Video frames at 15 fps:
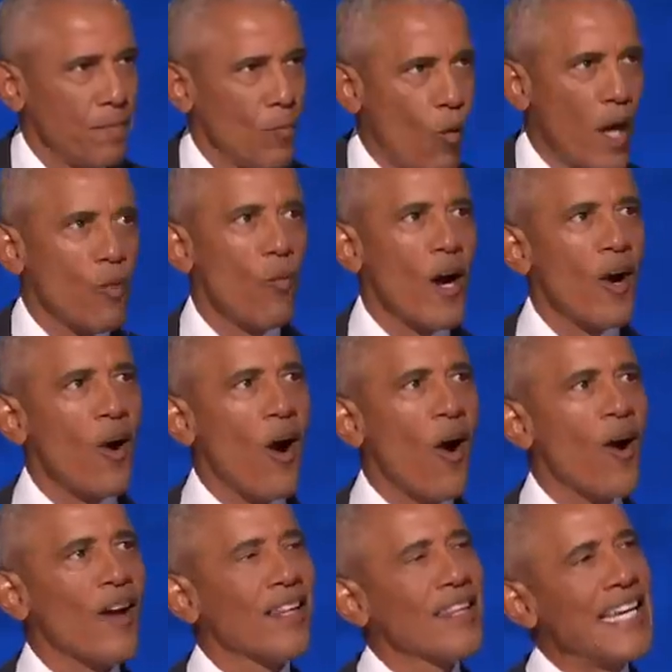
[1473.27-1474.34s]
One where
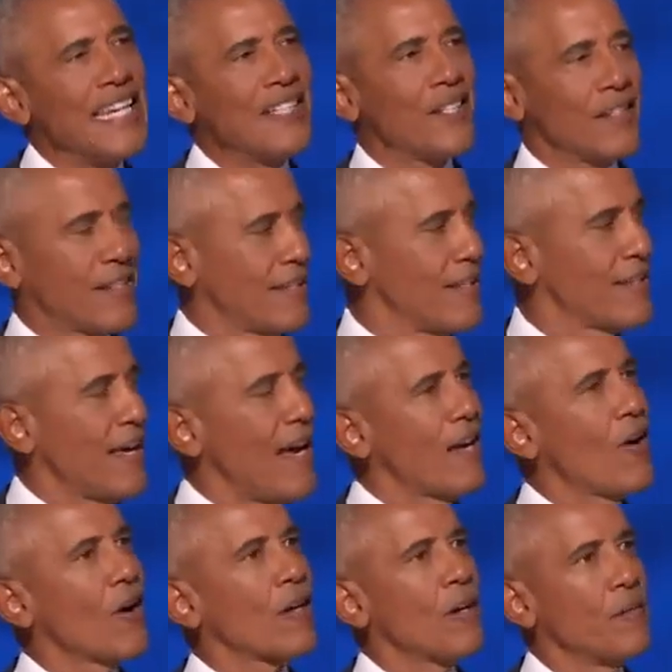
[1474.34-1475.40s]
our allegiances and
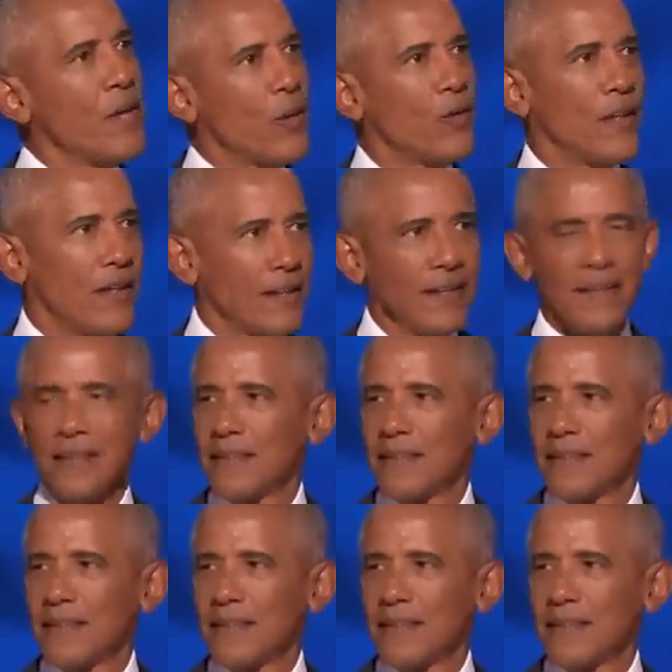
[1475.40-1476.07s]
our community